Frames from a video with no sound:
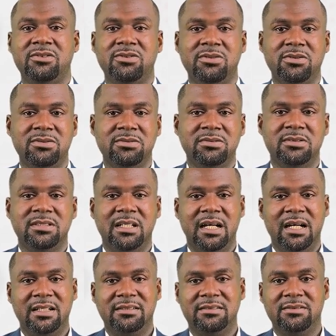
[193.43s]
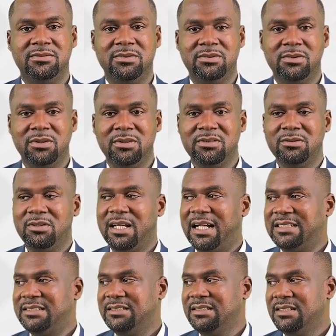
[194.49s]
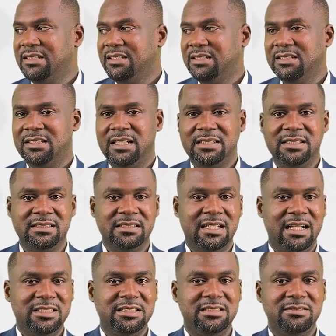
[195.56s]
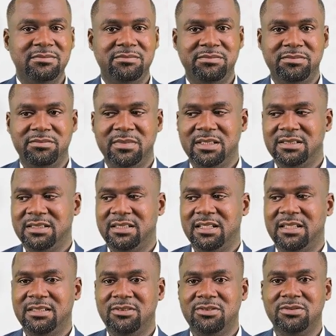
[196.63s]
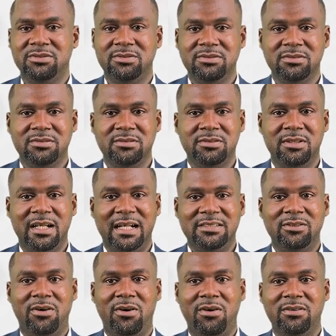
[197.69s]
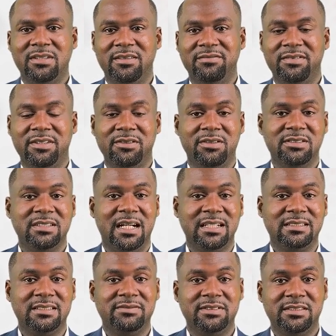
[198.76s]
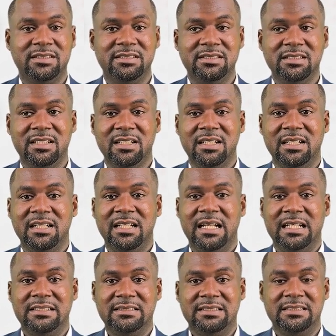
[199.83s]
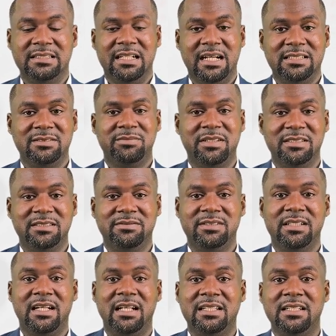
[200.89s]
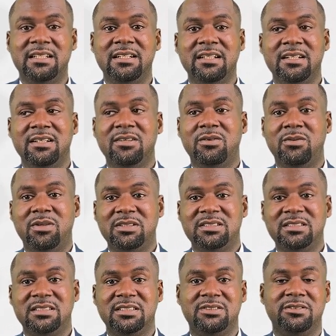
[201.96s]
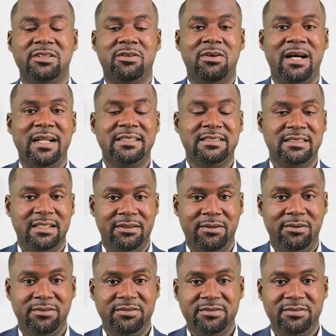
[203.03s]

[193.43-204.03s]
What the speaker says: So we're going to look at a discussion, basically, to look at all the various activities and discuss specifically what is required there.